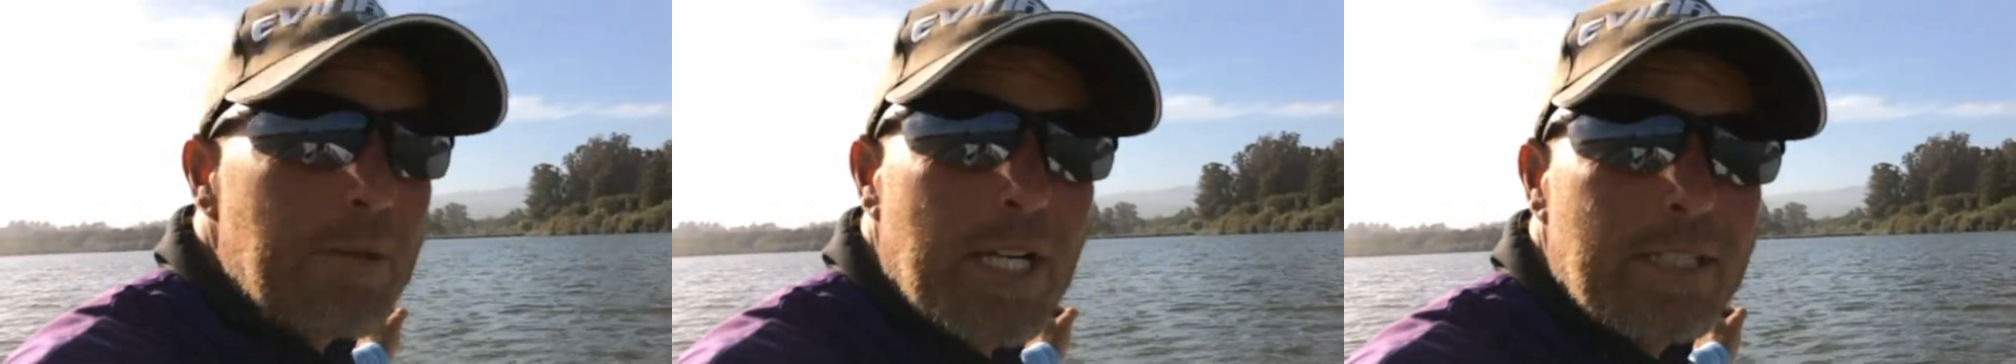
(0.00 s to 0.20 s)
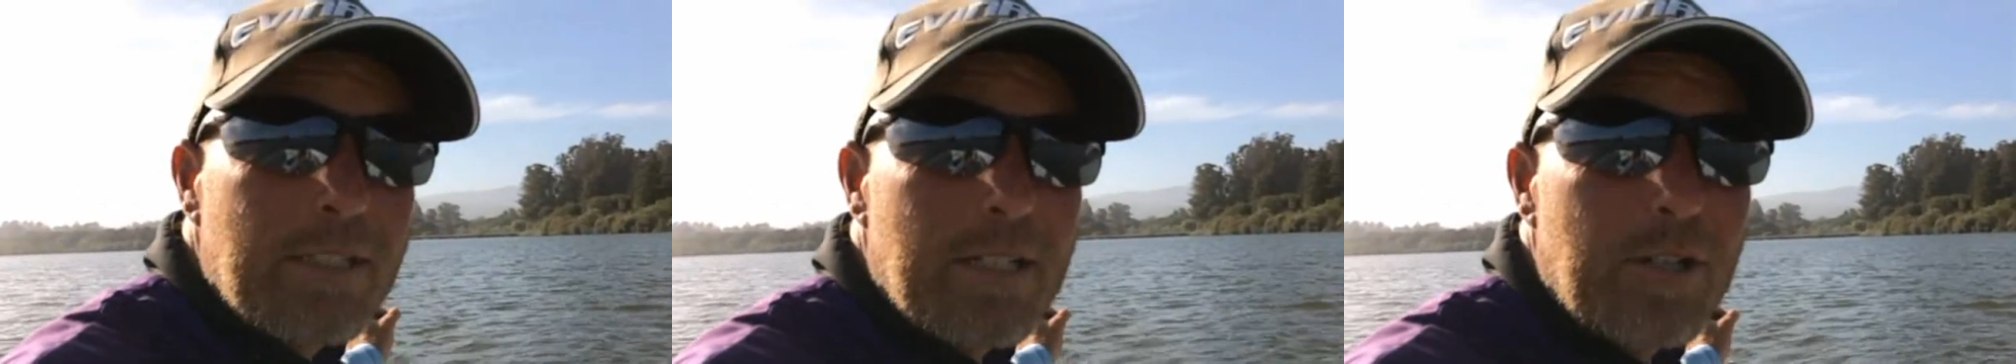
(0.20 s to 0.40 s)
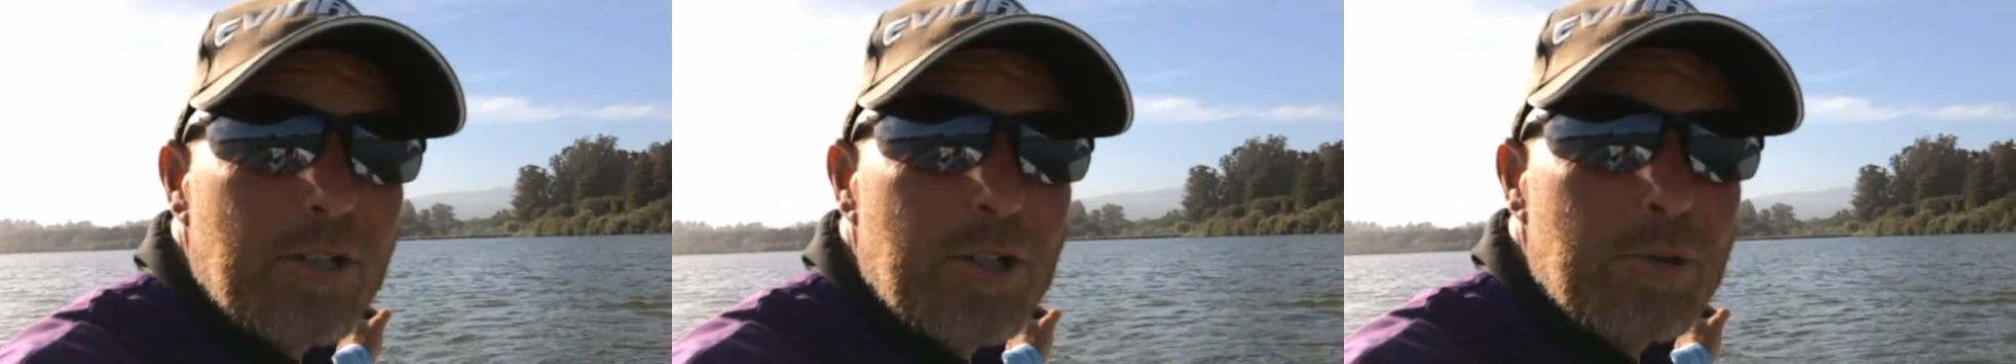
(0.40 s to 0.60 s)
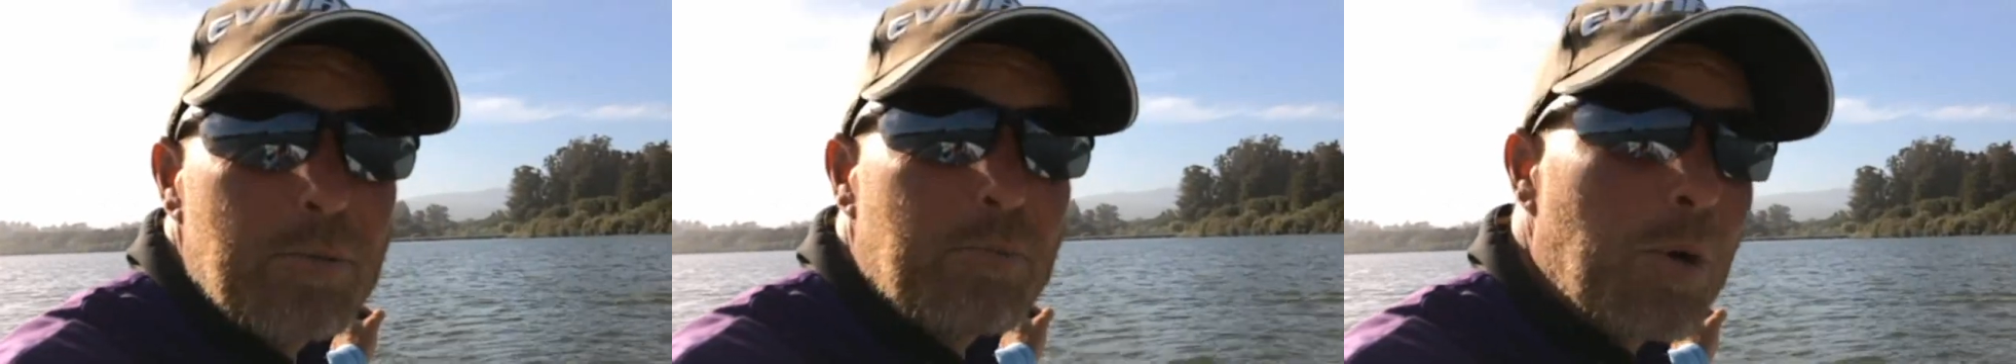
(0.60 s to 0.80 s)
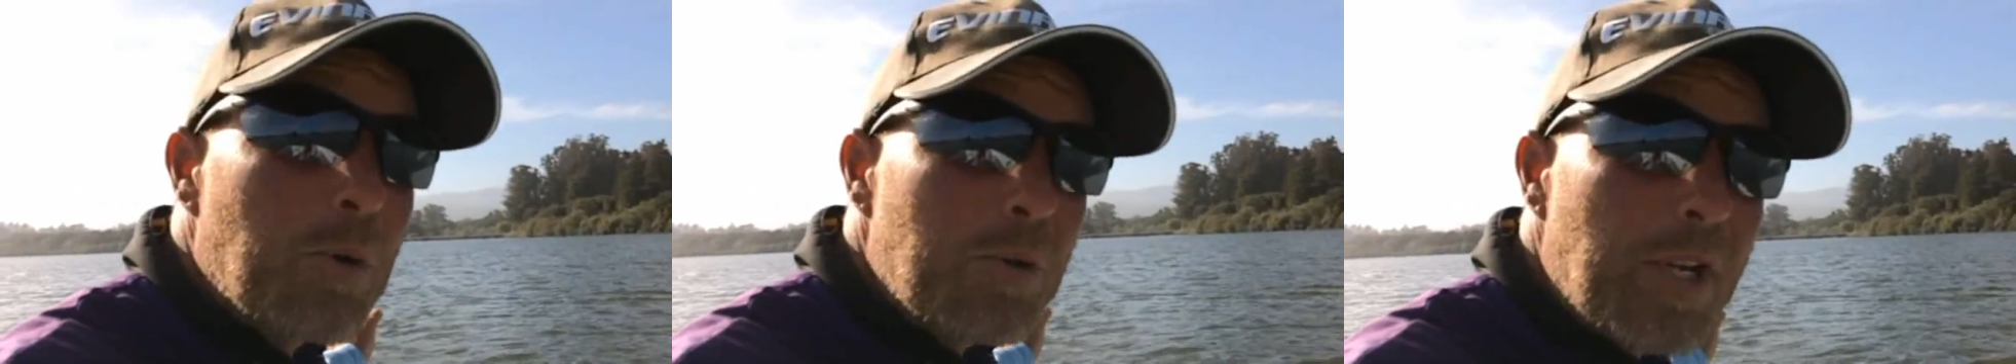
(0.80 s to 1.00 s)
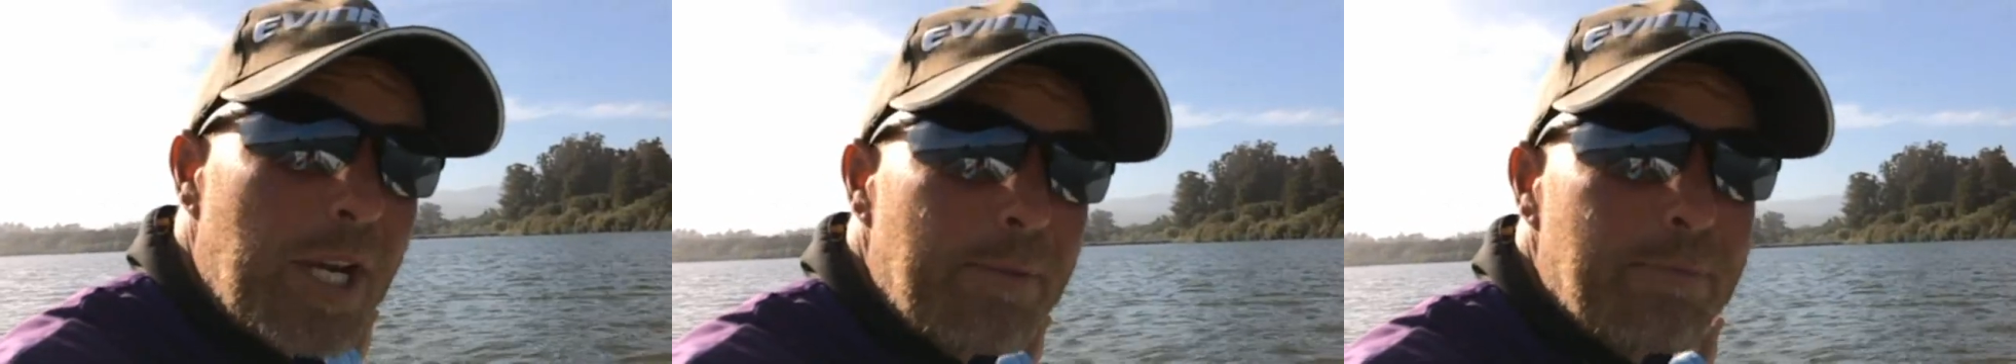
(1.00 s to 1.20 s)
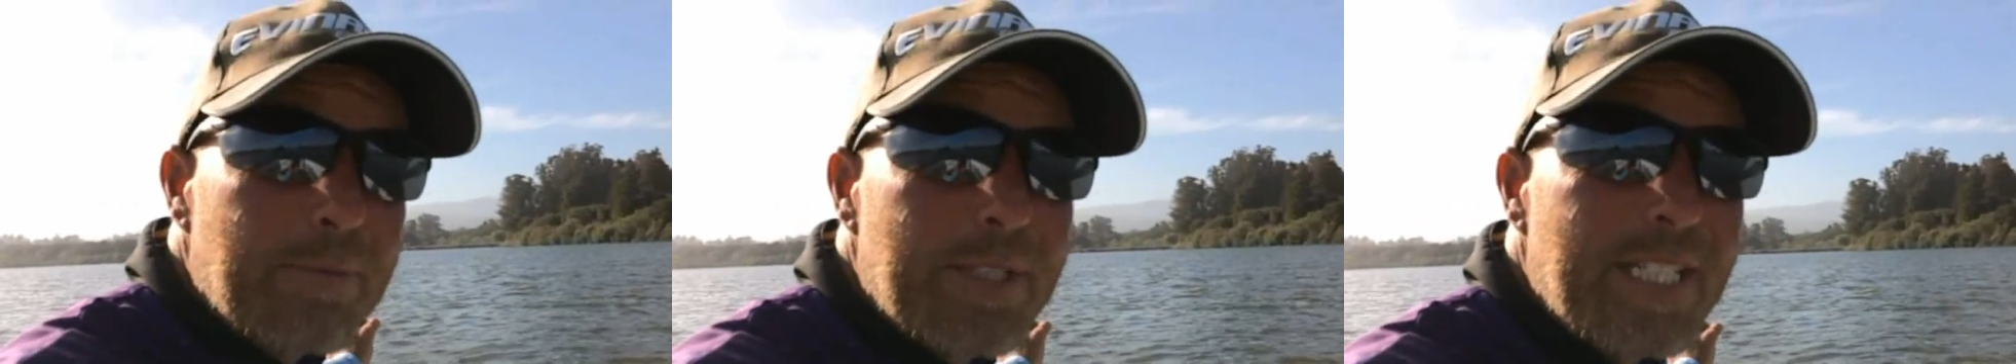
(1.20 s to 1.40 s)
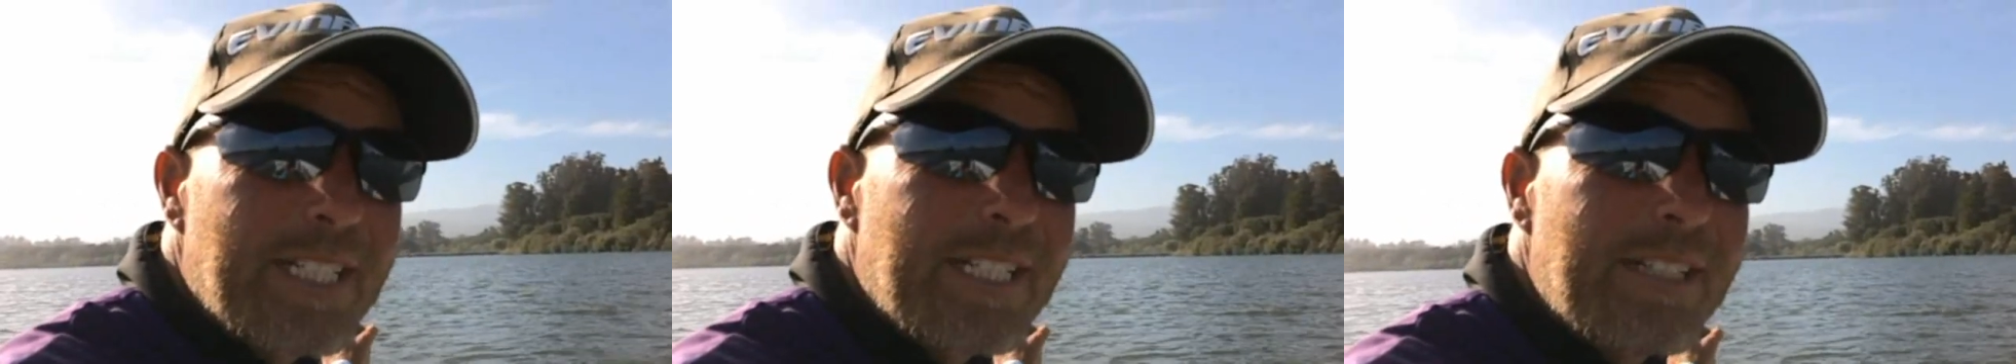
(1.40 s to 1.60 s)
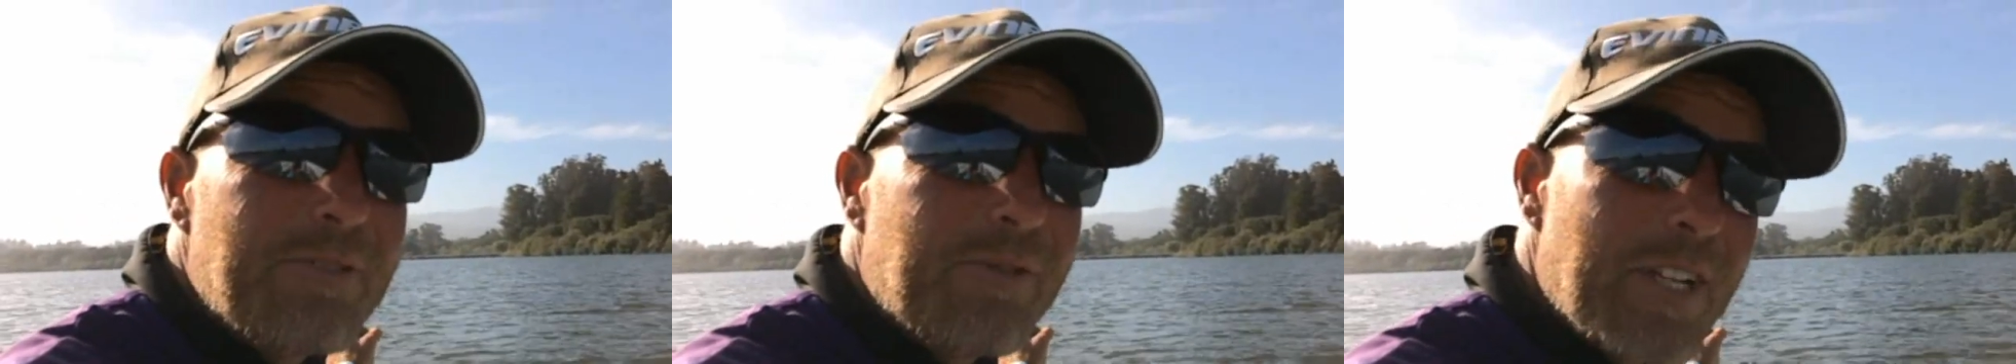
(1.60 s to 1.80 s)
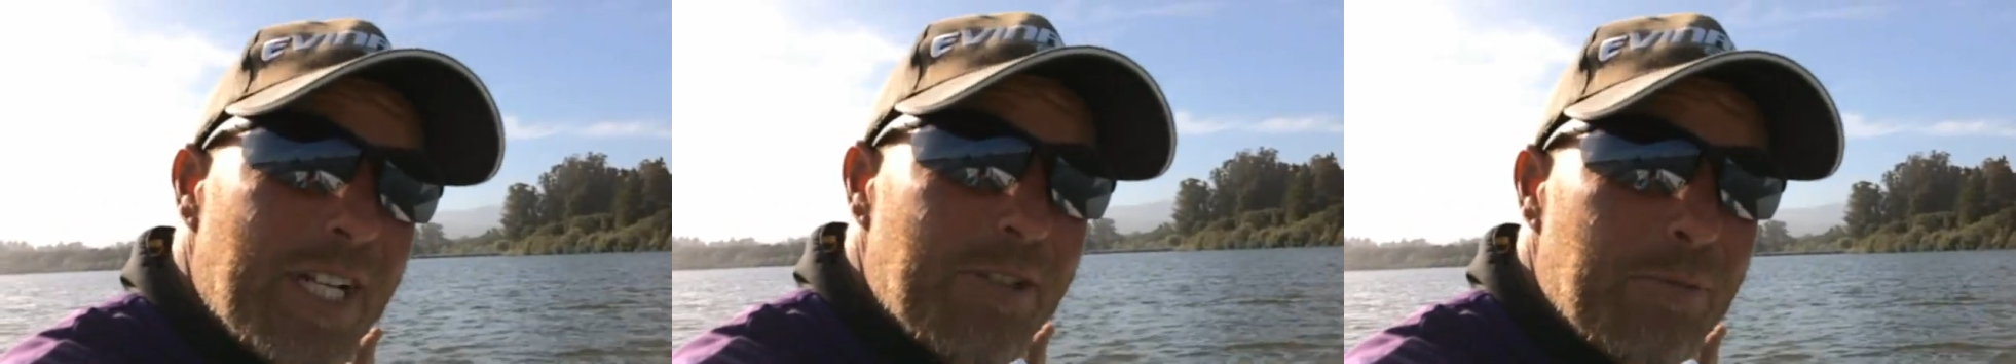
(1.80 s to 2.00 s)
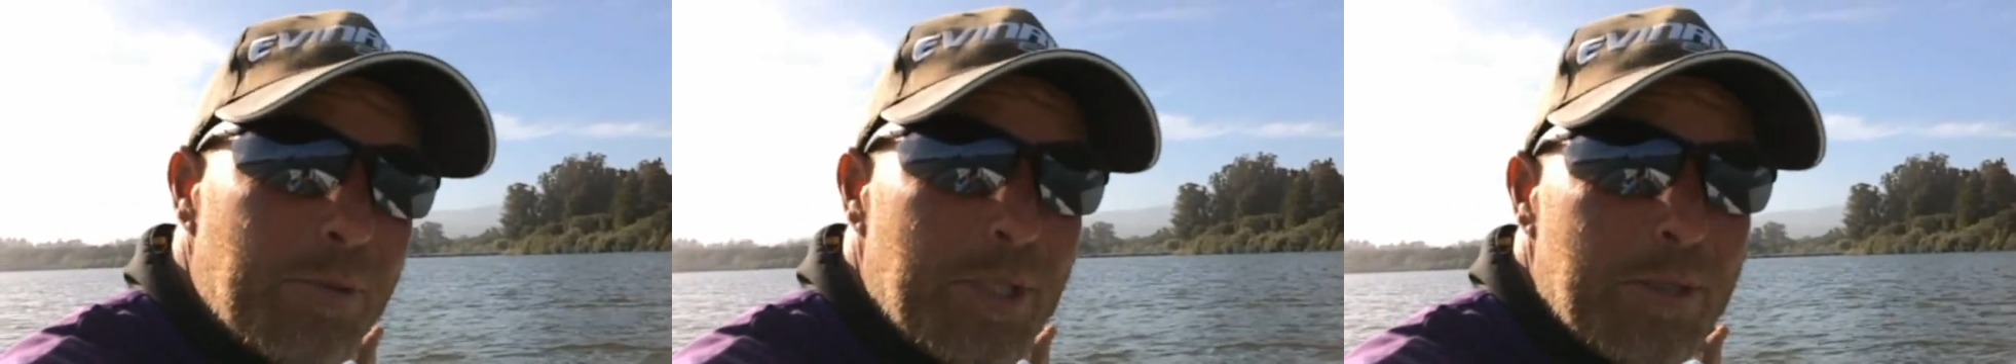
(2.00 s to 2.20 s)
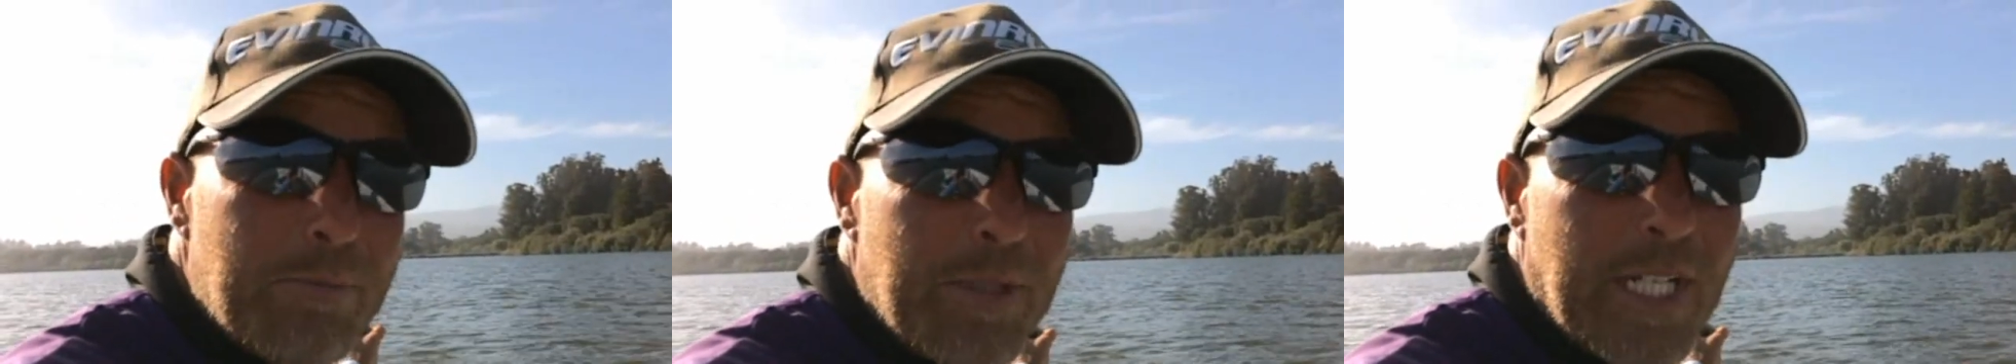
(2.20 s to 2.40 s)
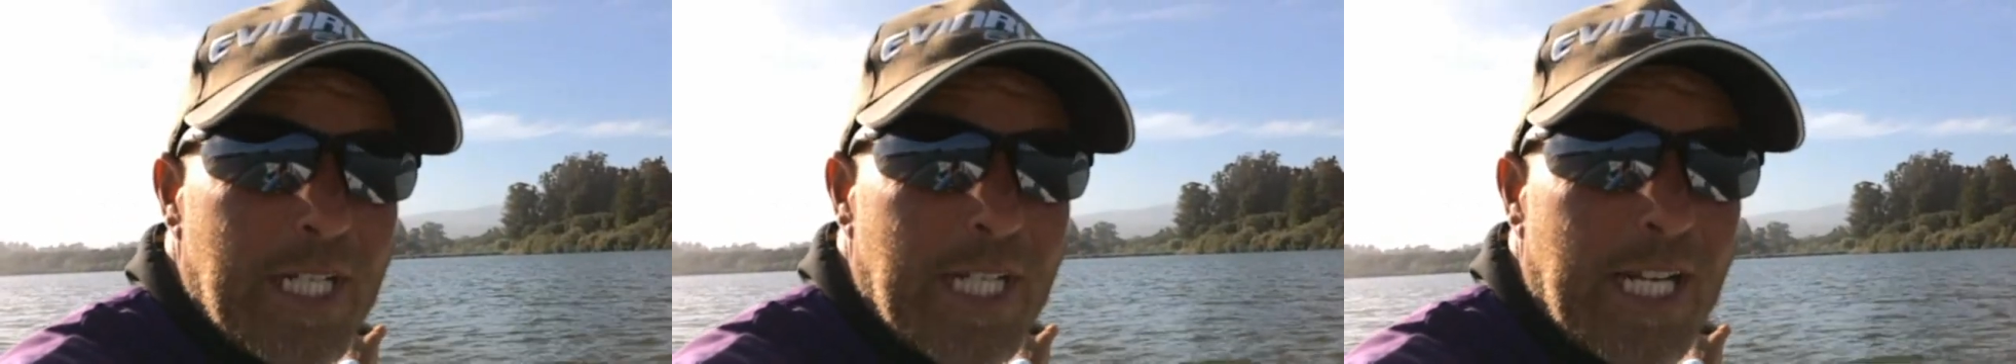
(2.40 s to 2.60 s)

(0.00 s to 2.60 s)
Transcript: bass on our new prototype 6-inch finesse worm.